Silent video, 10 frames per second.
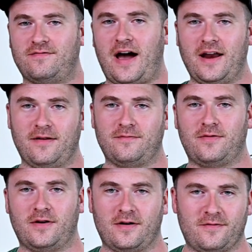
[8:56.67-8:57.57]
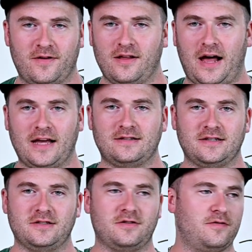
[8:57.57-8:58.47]
find them for a free
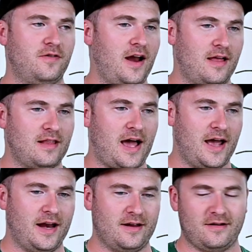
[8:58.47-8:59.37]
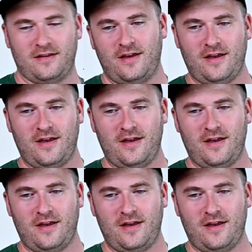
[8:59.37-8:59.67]
license or free online, and